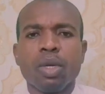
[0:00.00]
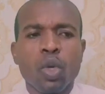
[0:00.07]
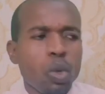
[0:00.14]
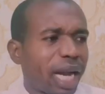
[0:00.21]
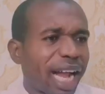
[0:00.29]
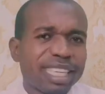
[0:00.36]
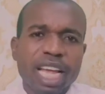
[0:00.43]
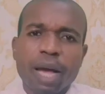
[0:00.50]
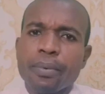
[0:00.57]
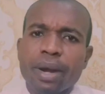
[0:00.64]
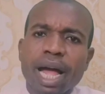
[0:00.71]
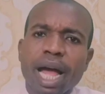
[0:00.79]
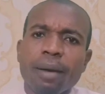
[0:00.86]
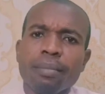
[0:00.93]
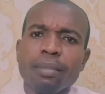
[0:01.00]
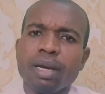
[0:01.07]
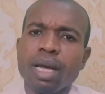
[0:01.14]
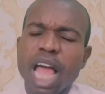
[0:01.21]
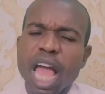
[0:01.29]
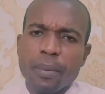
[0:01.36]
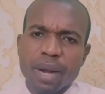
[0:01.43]
Look at Abraham.
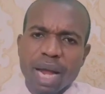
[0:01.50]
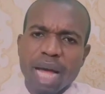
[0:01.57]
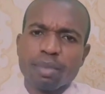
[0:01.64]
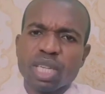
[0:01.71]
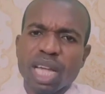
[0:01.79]
Abraham